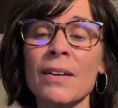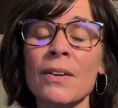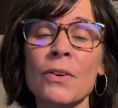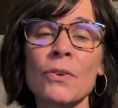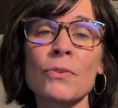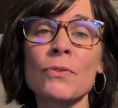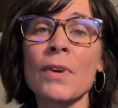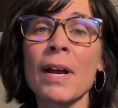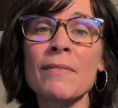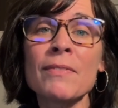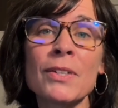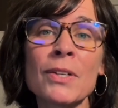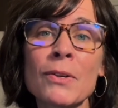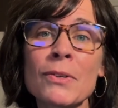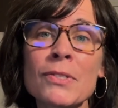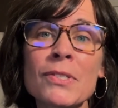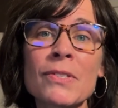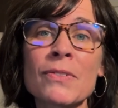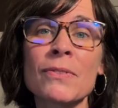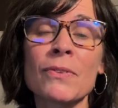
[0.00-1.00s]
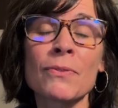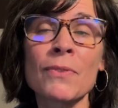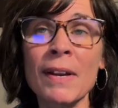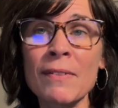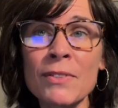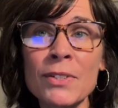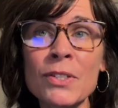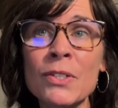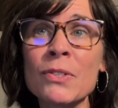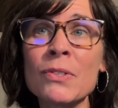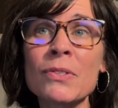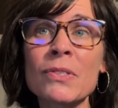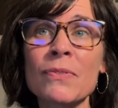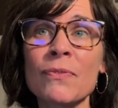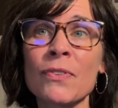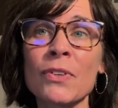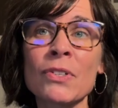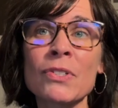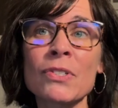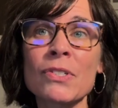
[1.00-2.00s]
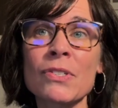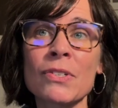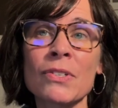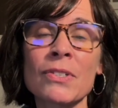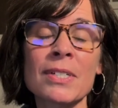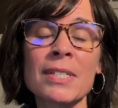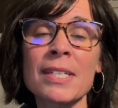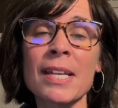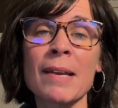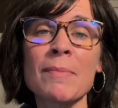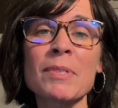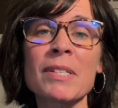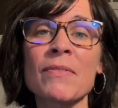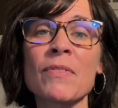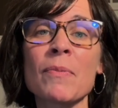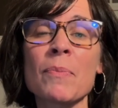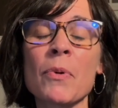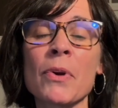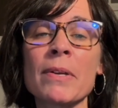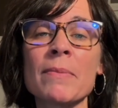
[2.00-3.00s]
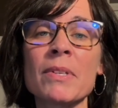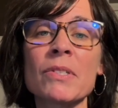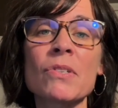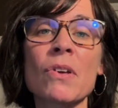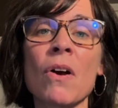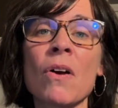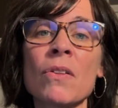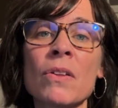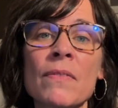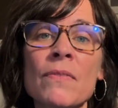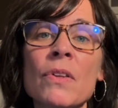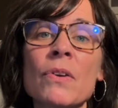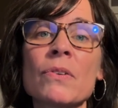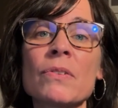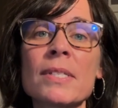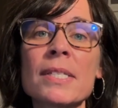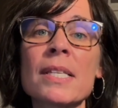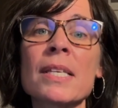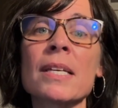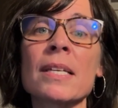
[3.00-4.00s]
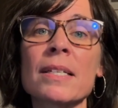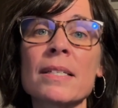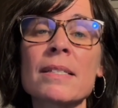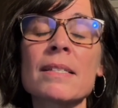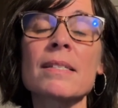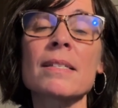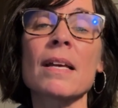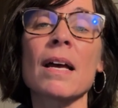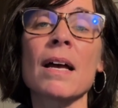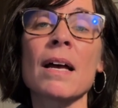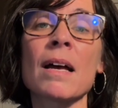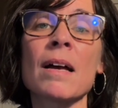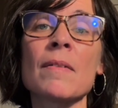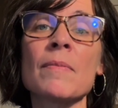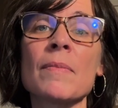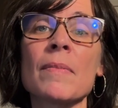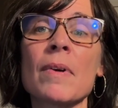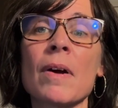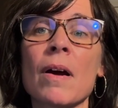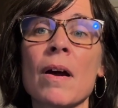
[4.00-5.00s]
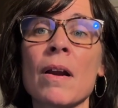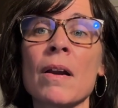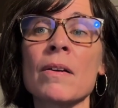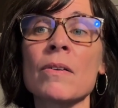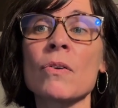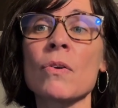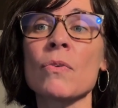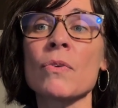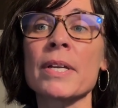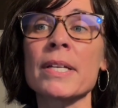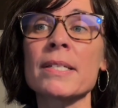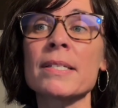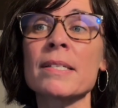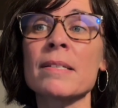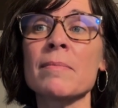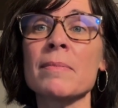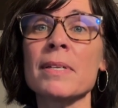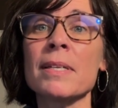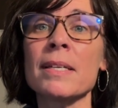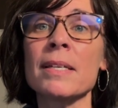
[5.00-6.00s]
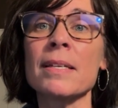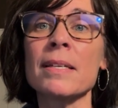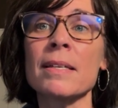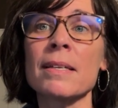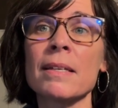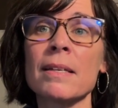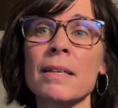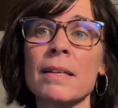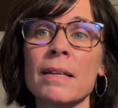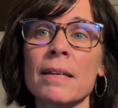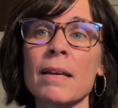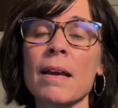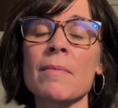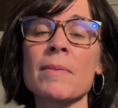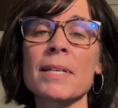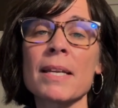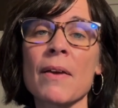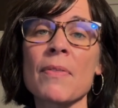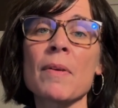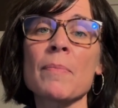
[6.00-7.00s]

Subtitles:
revenues for certain types of appointments. All of those things are going to be coming down the